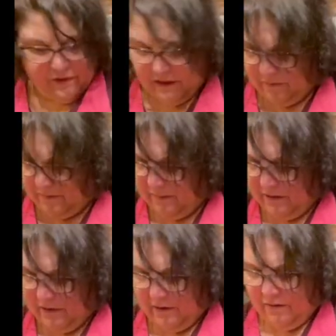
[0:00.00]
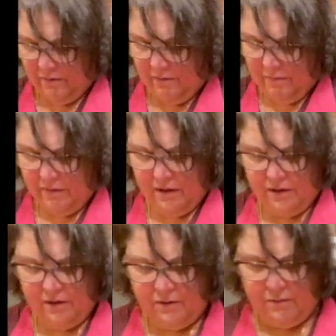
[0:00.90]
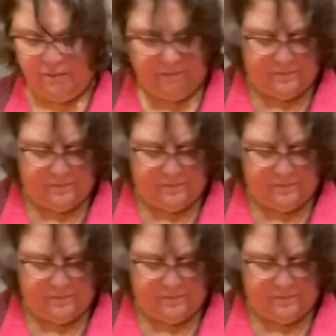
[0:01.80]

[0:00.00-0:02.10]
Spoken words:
you know what I'm gonna do? I'm gonna do